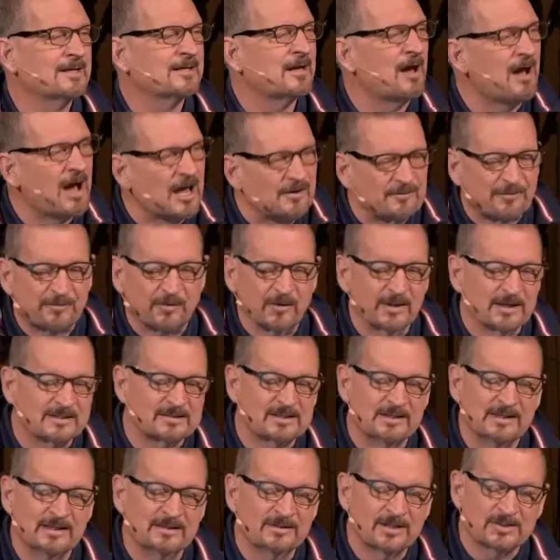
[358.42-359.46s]

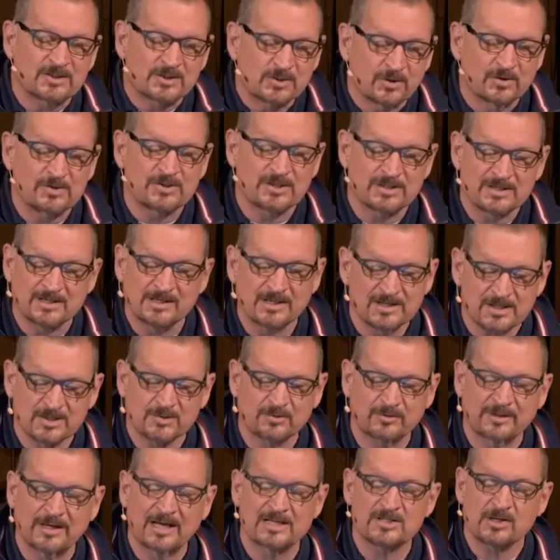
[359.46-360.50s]
conflict in the church's
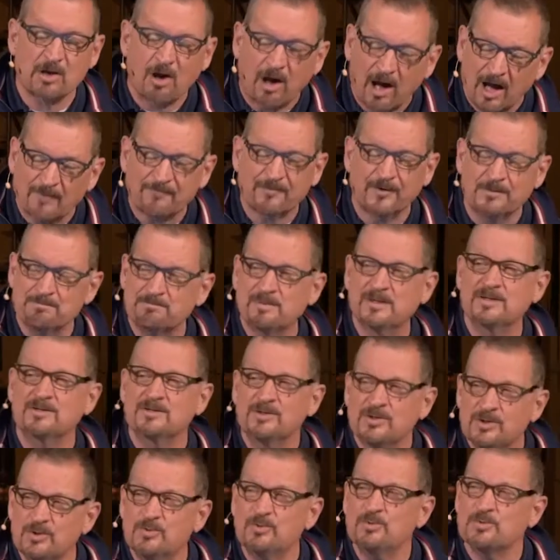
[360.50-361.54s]
history has often
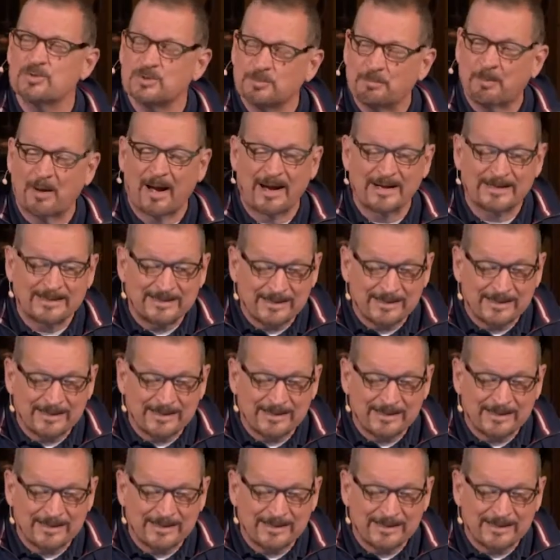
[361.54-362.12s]
been used by